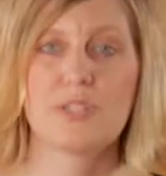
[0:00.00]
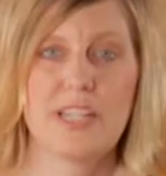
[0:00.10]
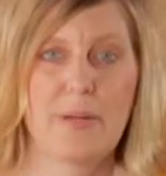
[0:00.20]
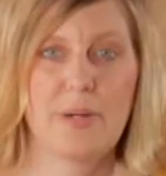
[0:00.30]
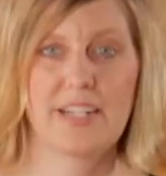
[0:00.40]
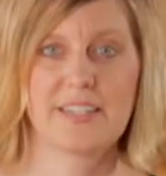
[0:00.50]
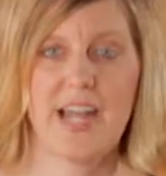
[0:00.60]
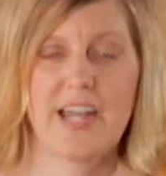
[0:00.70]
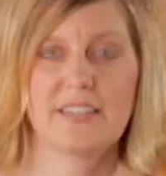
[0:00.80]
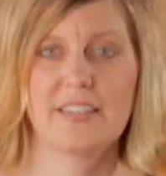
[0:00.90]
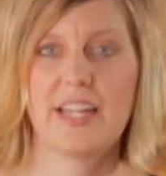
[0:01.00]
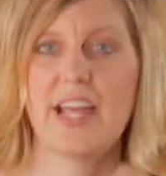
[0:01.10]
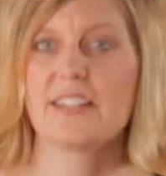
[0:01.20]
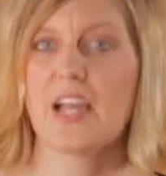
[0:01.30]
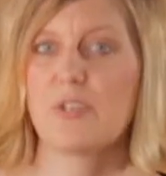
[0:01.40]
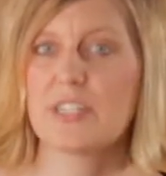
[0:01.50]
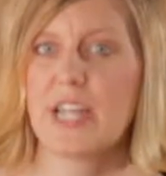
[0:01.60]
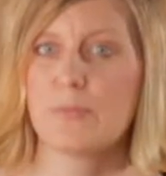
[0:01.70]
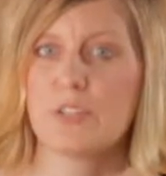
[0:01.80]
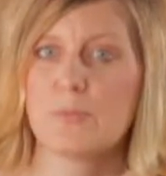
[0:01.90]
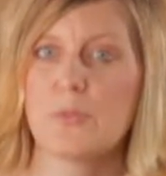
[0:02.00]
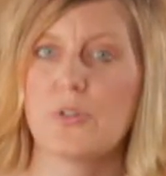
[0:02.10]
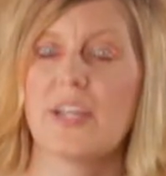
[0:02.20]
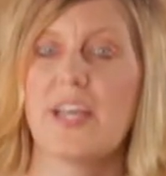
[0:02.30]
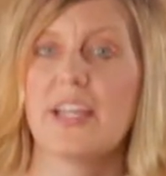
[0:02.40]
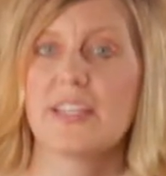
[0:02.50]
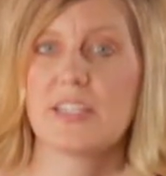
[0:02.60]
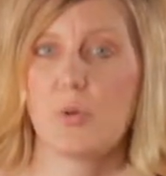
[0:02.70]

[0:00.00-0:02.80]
to a diabetic diet, as every tablespoon is